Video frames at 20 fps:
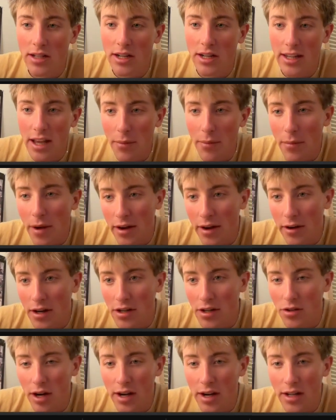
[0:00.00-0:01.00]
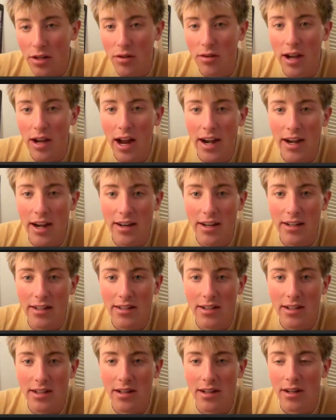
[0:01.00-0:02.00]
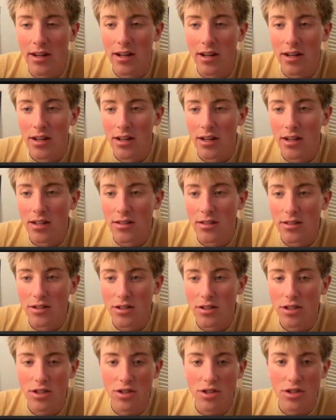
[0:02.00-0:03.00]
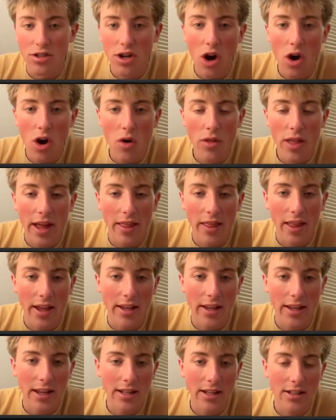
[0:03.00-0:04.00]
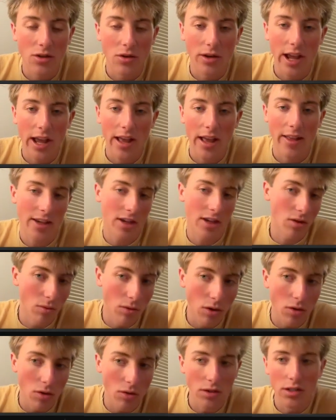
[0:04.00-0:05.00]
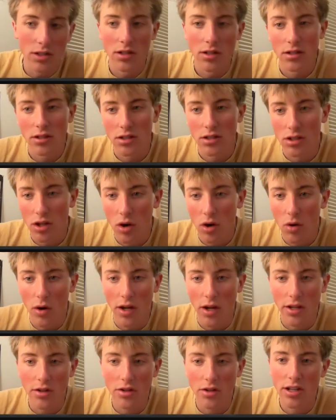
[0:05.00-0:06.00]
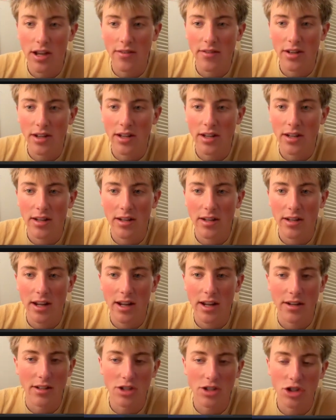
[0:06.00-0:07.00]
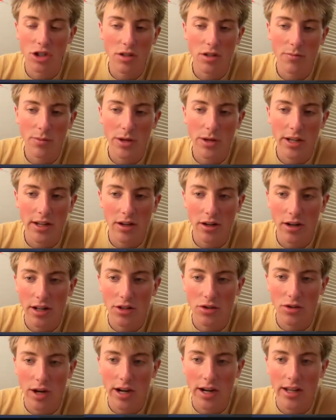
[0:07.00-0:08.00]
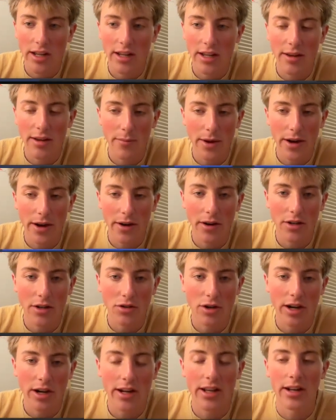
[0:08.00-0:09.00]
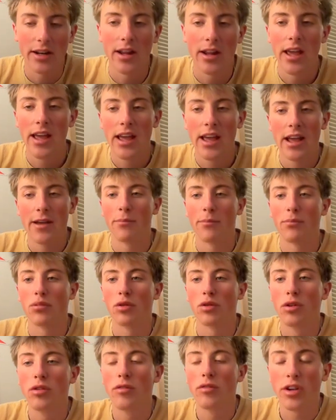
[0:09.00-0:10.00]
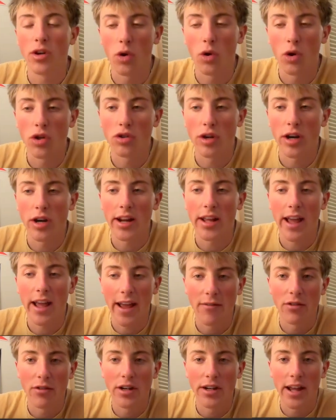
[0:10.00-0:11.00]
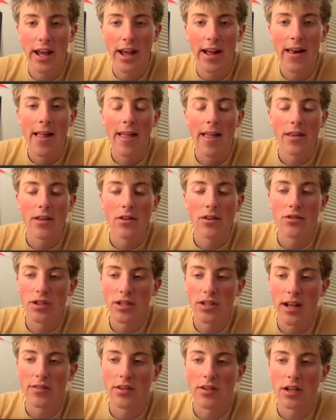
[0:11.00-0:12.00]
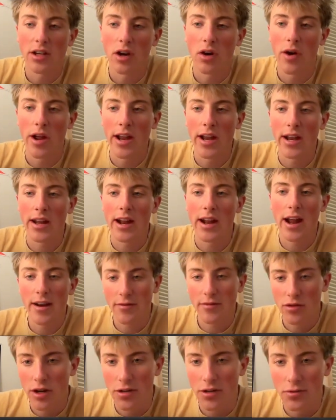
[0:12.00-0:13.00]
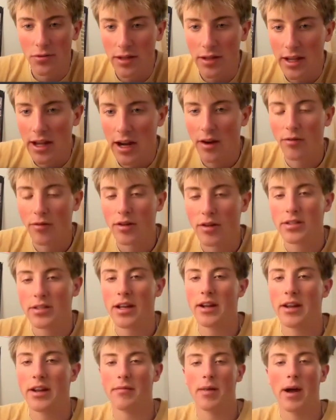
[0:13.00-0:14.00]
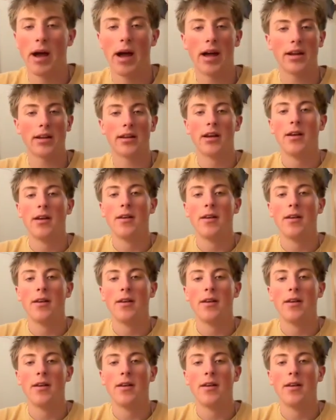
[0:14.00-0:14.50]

to get better at trading, you kind of need to just know that, like, it's okay, like you lose, so what? You just have to, yeah, just to be good at trading and get better at trading and improve your trading every day. You just have to go in and out of trades with a carefree state in mind.